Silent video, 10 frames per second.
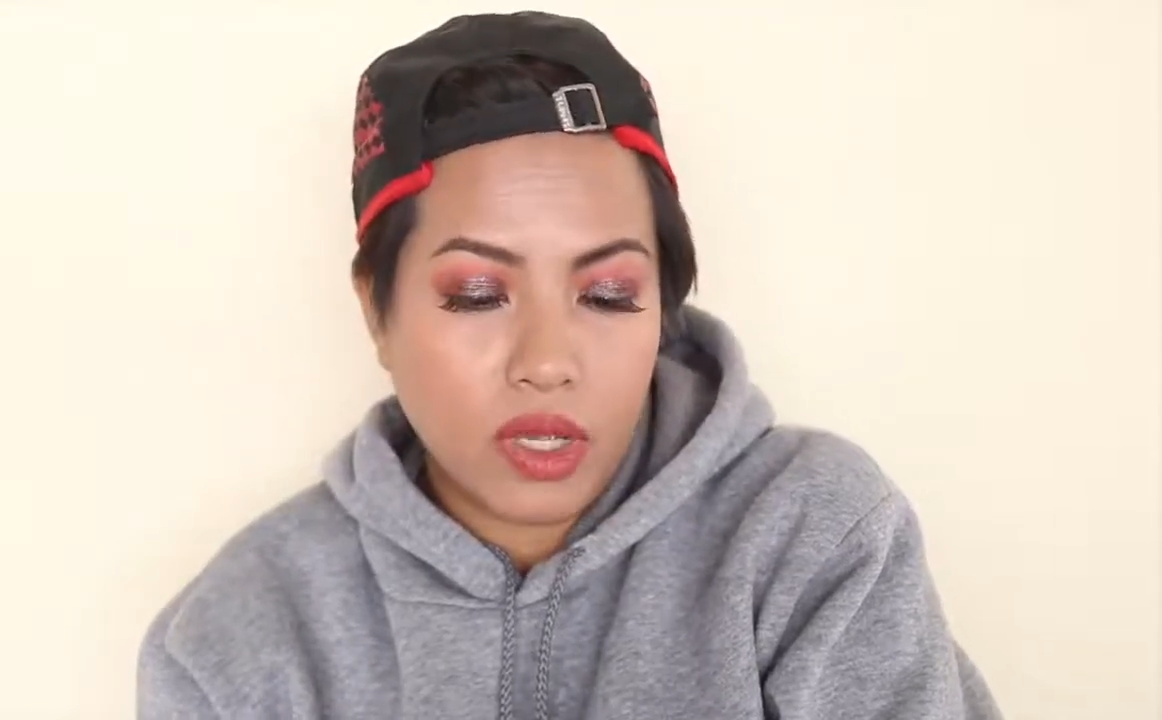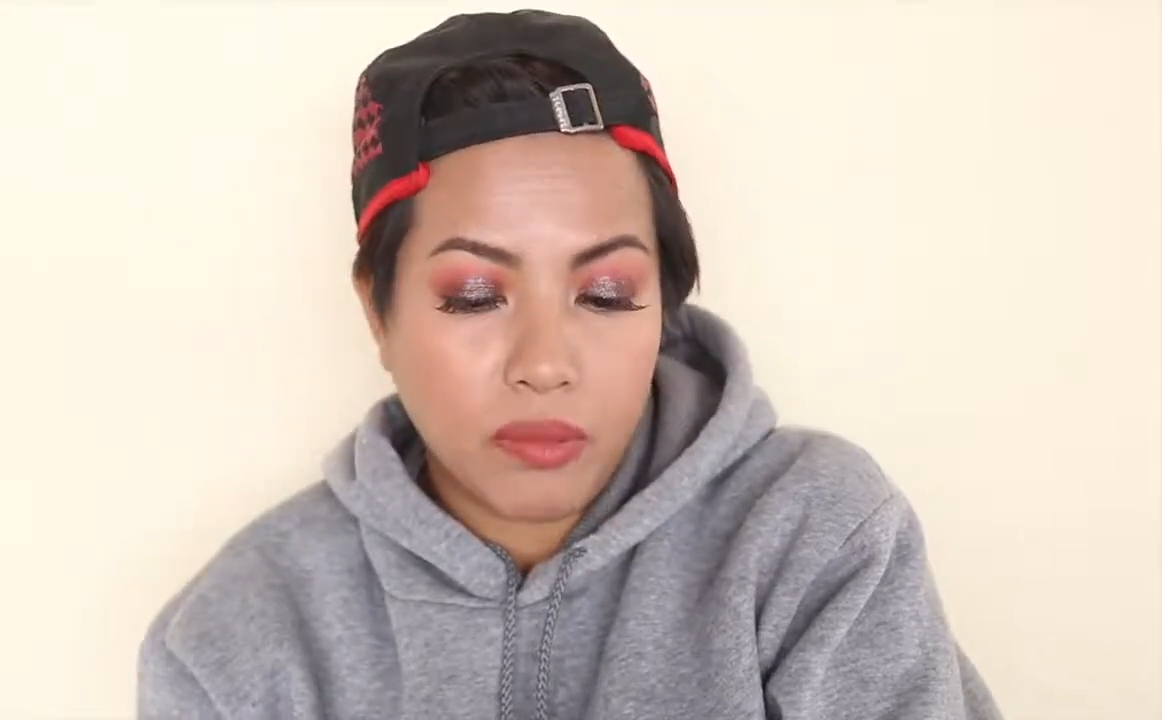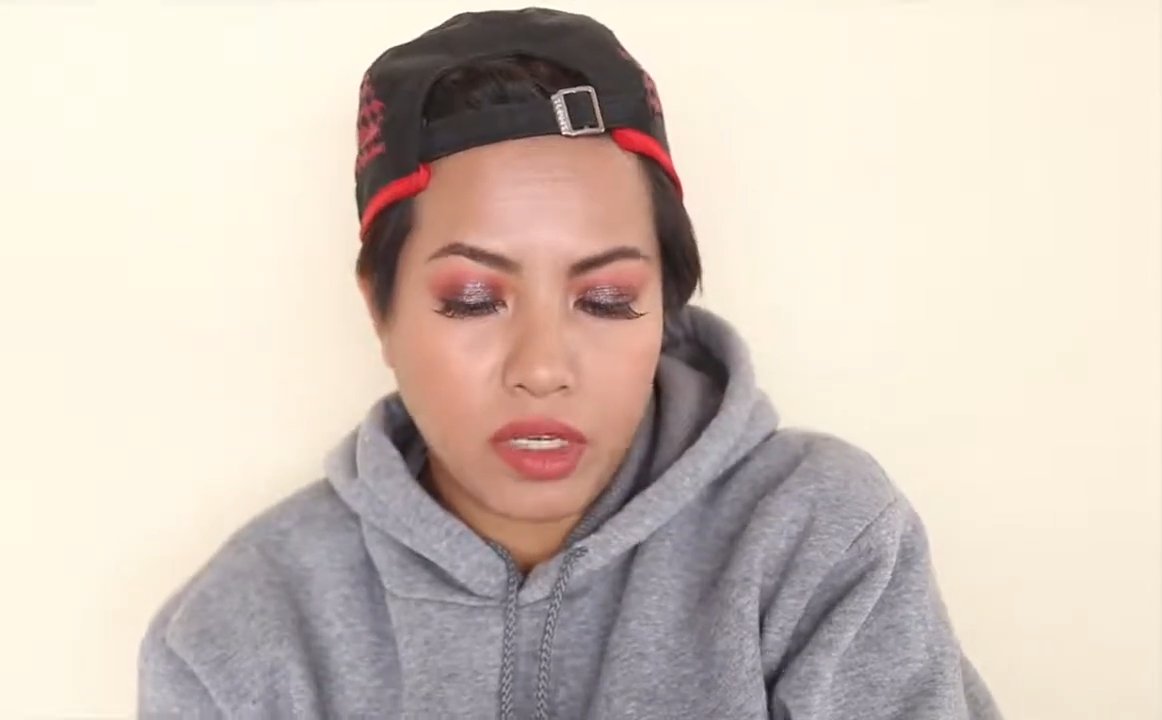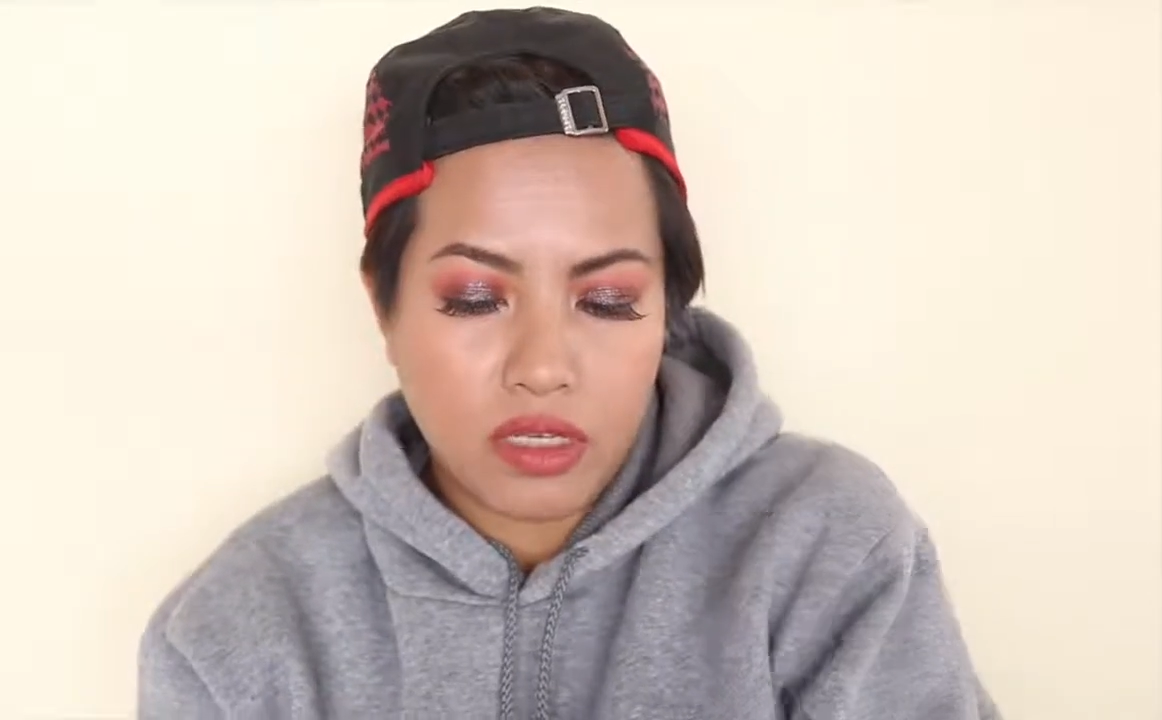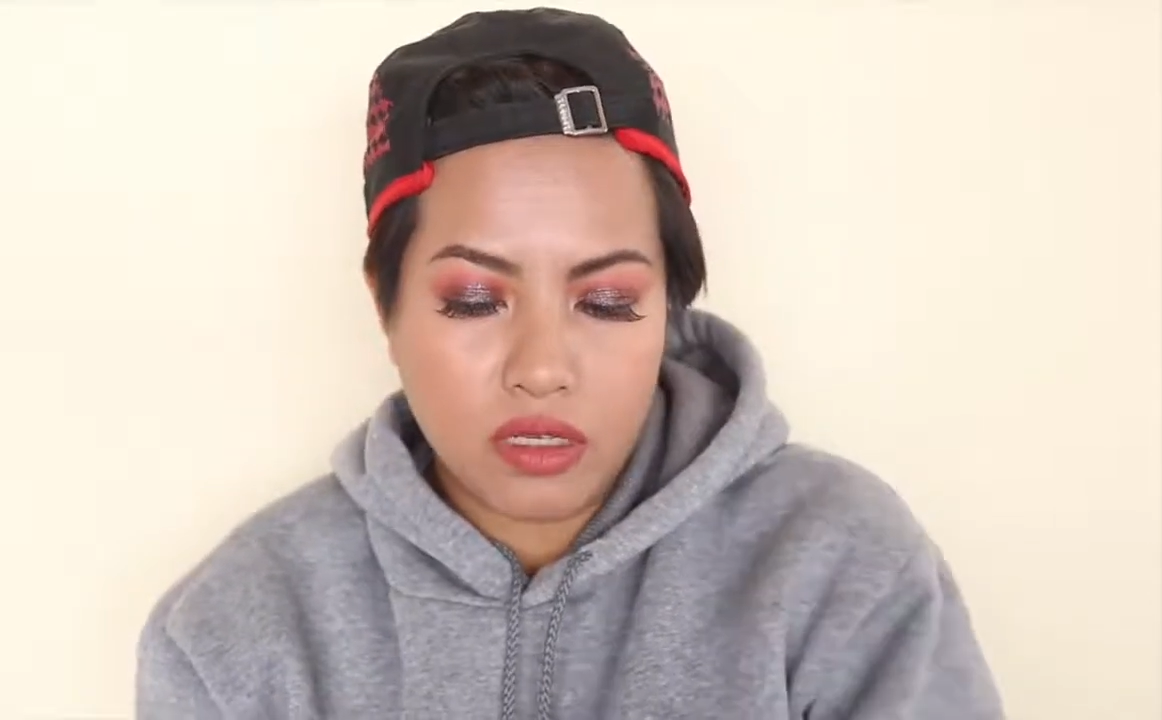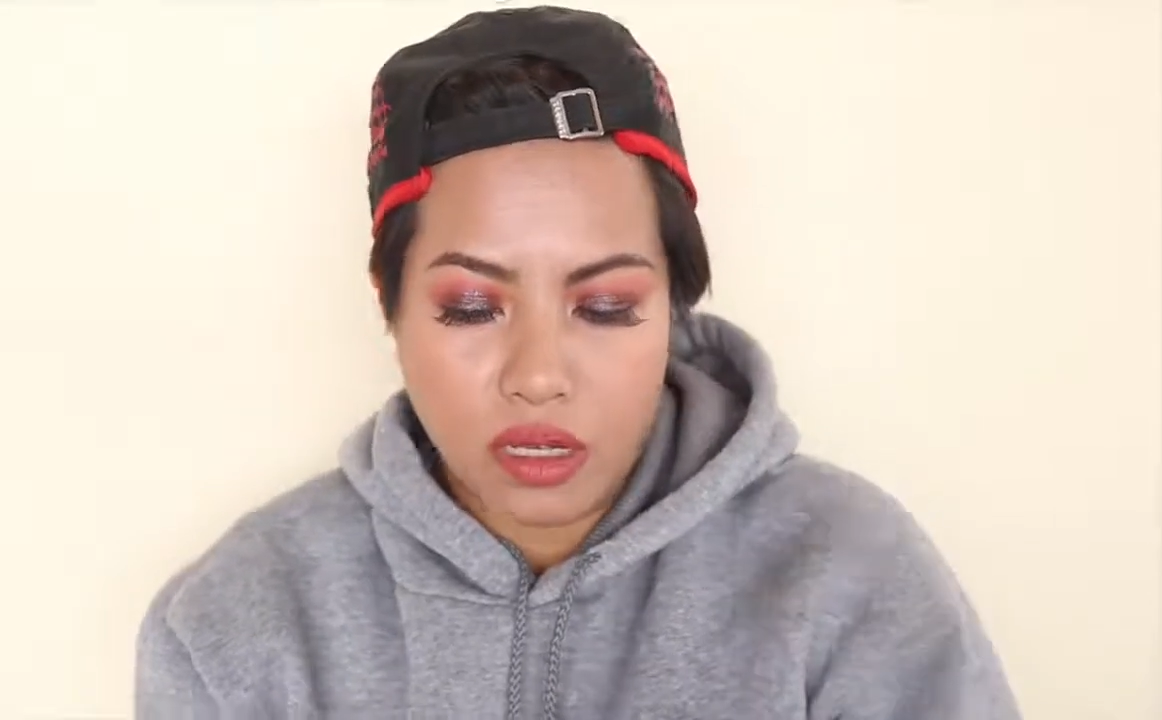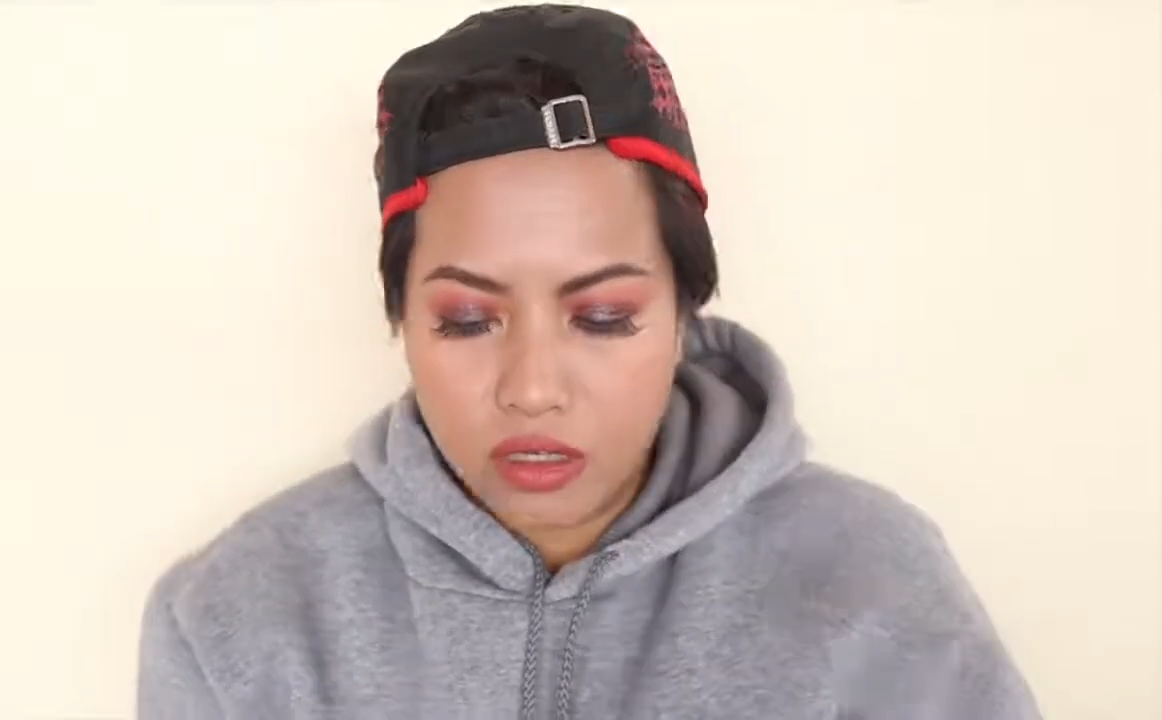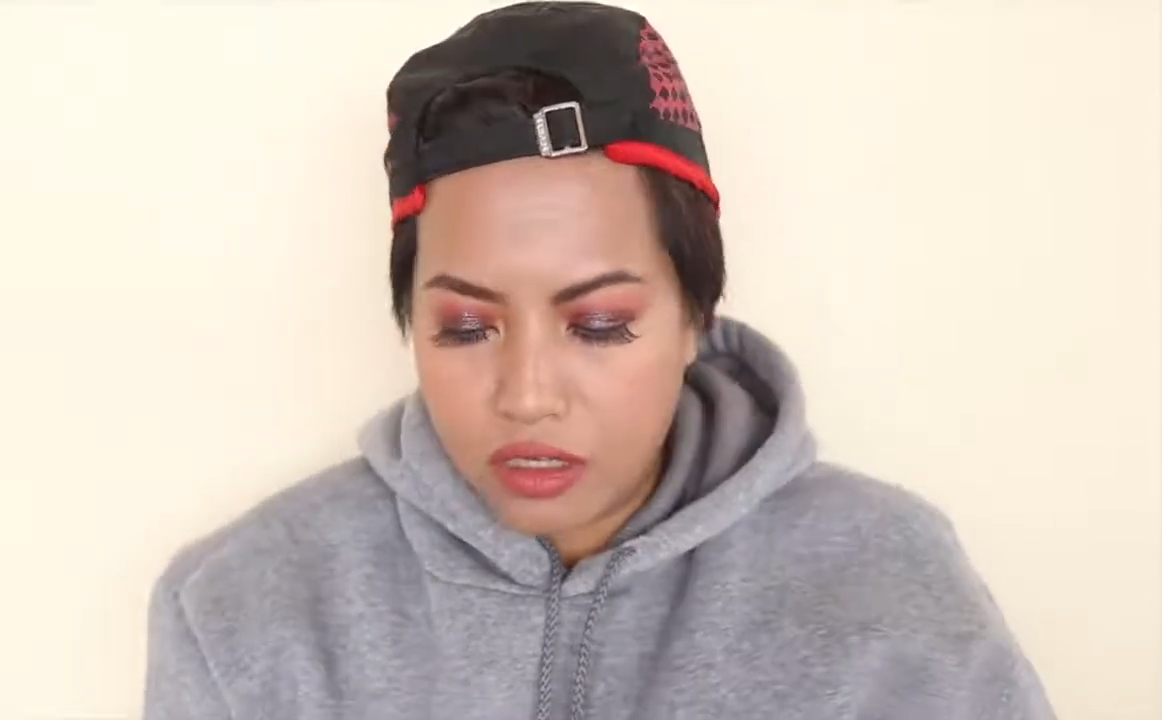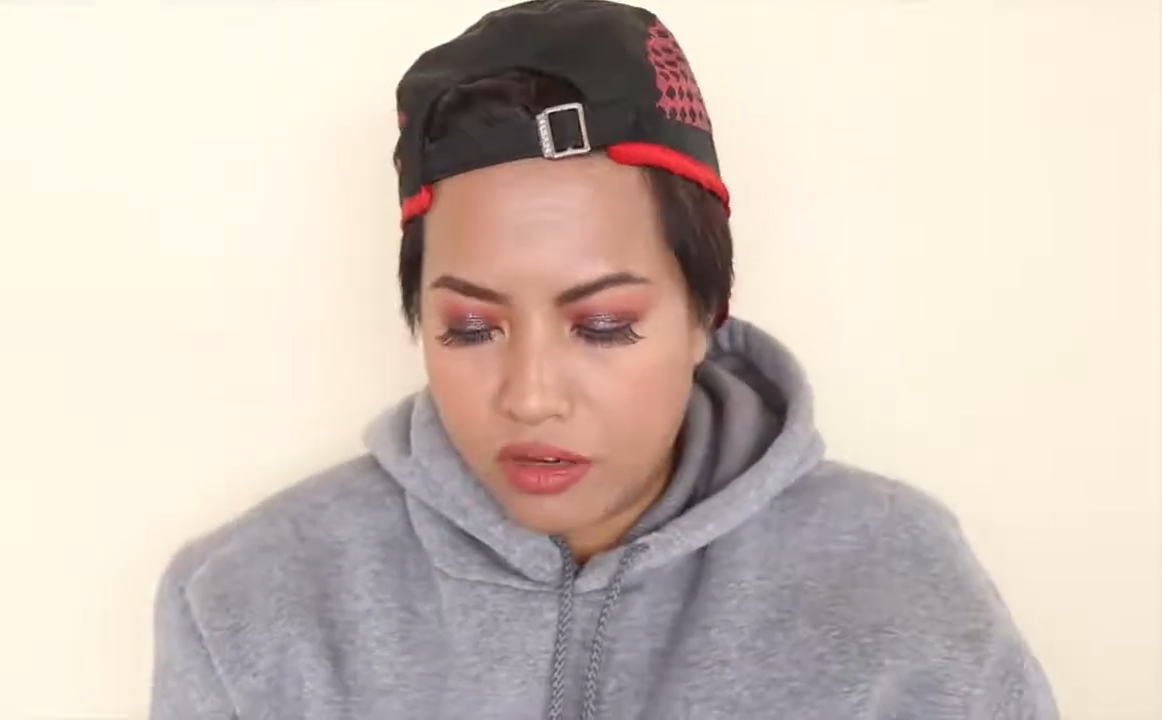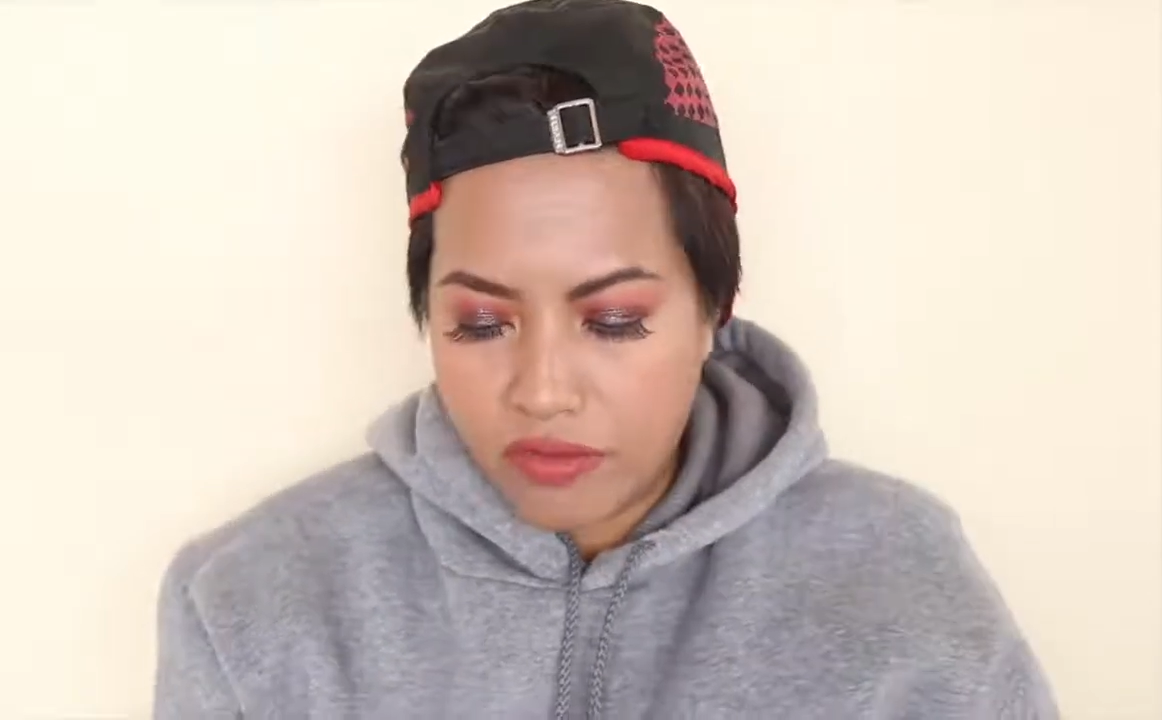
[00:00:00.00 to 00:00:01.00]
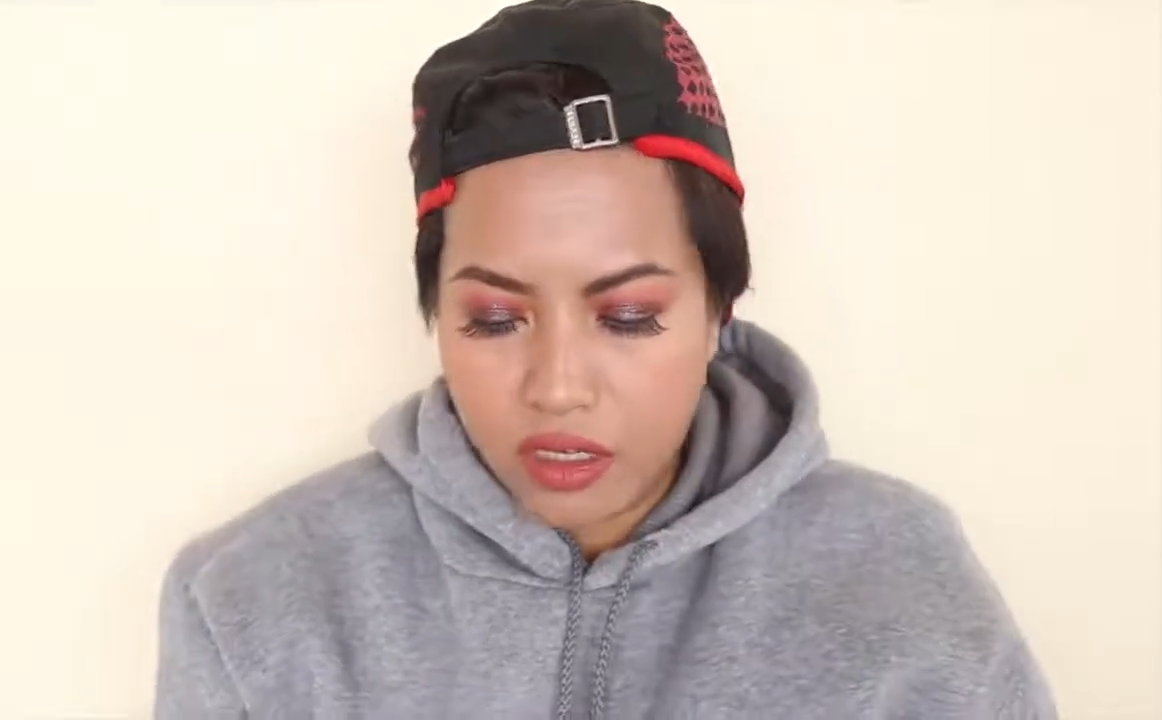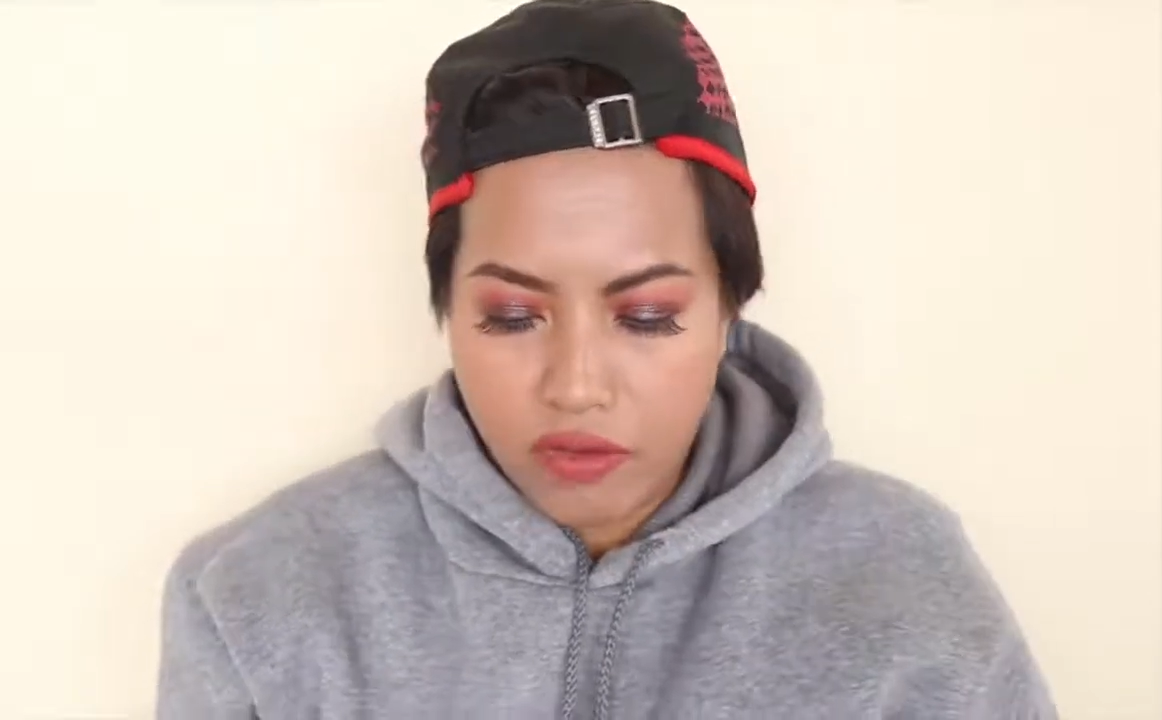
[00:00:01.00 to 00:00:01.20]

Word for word: updates on stuff that